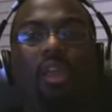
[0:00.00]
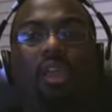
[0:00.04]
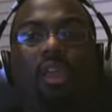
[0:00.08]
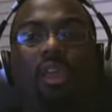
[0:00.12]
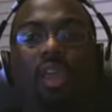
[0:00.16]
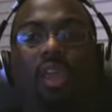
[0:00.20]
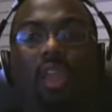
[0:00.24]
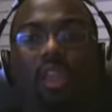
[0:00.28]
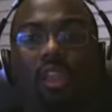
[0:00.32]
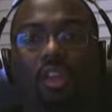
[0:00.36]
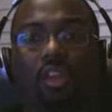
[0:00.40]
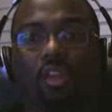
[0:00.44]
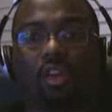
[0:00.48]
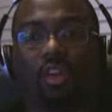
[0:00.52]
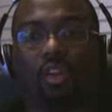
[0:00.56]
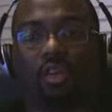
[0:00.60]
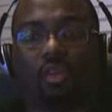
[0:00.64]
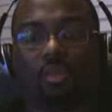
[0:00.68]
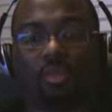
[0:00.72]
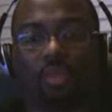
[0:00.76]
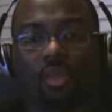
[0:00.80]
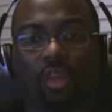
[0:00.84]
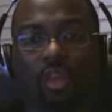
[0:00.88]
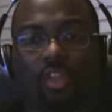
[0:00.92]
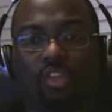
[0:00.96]
He had a
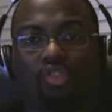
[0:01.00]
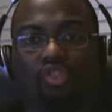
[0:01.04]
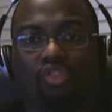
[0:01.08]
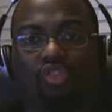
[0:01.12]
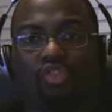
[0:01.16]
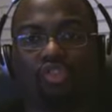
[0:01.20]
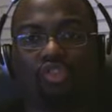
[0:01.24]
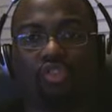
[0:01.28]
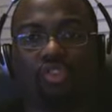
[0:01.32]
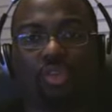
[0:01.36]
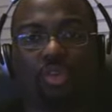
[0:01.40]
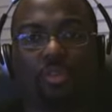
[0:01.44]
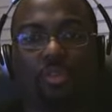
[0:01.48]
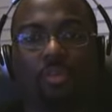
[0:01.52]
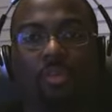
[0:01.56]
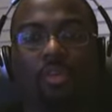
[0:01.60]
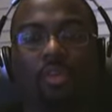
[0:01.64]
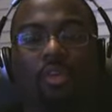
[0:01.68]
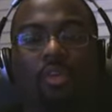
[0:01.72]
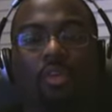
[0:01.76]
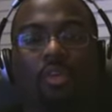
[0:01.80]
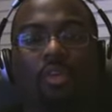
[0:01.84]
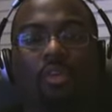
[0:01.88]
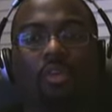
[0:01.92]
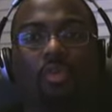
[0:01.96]
good relationship
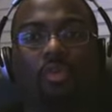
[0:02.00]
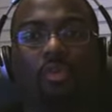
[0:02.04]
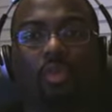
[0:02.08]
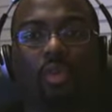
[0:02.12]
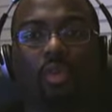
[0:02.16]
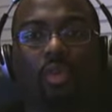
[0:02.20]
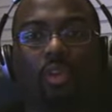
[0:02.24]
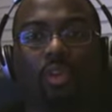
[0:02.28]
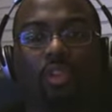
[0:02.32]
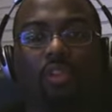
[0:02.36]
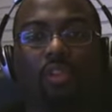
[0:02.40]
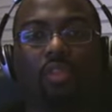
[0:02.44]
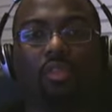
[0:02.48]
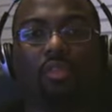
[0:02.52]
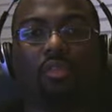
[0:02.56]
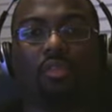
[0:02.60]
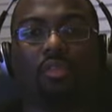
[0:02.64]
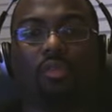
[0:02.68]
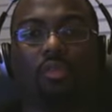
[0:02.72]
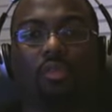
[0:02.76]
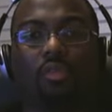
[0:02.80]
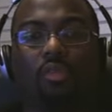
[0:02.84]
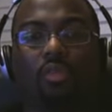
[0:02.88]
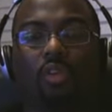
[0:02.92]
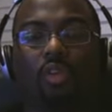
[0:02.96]
with,
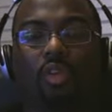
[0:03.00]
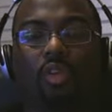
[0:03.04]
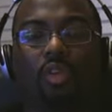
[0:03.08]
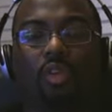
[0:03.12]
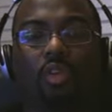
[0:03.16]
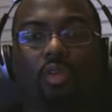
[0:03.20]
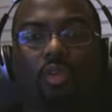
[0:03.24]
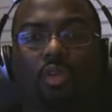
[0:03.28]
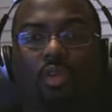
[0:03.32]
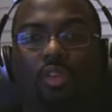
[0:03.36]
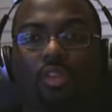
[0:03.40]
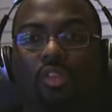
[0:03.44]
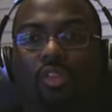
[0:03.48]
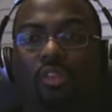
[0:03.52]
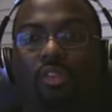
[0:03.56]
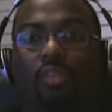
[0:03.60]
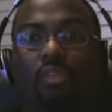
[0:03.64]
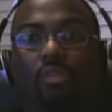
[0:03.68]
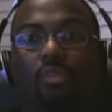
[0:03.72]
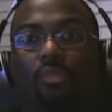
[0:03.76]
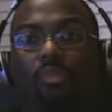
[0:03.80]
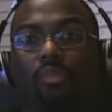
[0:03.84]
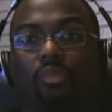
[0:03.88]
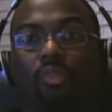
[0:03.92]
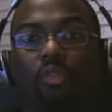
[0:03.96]
you know, with
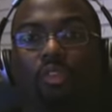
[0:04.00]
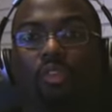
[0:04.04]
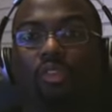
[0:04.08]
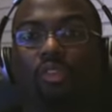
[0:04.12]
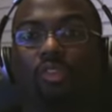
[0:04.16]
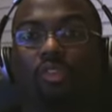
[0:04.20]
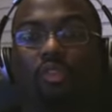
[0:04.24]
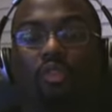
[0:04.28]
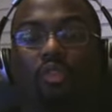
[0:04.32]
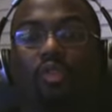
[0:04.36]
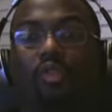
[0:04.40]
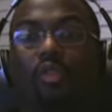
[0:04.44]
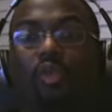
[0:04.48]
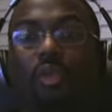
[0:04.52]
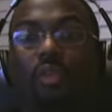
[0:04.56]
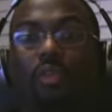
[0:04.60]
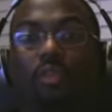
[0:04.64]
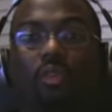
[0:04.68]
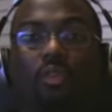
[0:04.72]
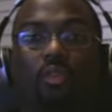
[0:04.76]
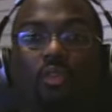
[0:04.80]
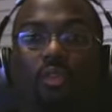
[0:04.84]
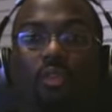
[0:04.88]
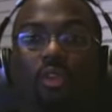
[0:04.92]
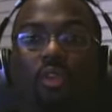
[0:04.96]
the prince or
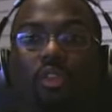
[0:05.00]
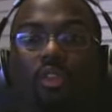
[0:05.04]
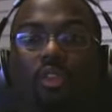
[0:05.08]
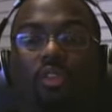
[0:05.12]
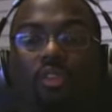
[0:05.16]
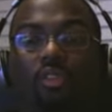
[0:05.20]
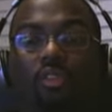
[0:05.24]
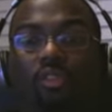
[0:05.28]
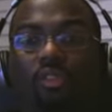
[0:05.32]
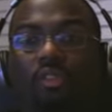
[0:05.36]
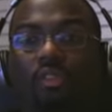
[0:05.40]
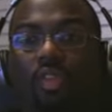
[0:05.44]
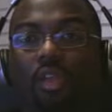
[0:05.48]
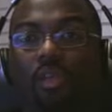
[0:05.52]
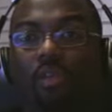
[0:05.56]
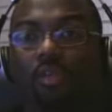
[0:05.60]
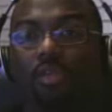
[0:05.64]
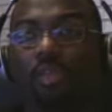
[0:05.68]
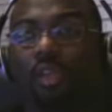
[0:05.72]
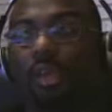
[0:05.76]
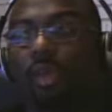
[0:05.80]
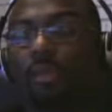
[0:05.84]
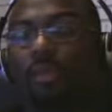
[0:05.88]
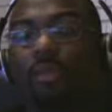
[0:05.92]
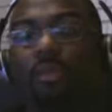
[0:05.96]
whoever runs
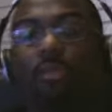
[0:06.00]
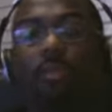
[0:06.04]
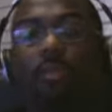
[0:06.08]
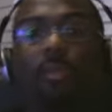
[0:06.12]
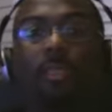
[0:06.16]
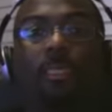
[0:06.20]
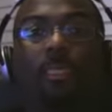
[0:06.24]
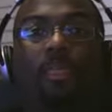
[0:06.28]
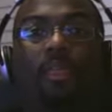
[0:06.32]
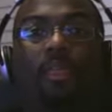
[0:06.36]
Abu Dhabi.